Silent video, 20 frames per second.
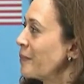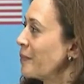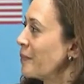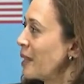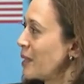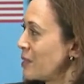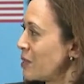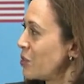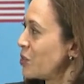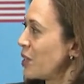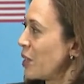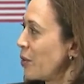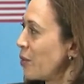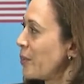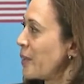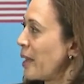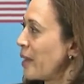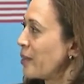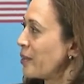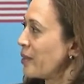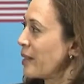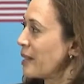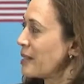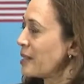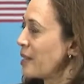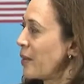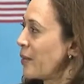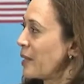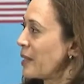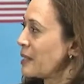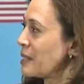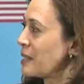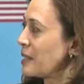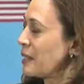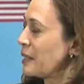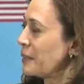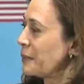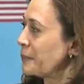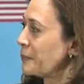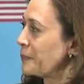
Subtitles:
As a general matter, that's how I see it.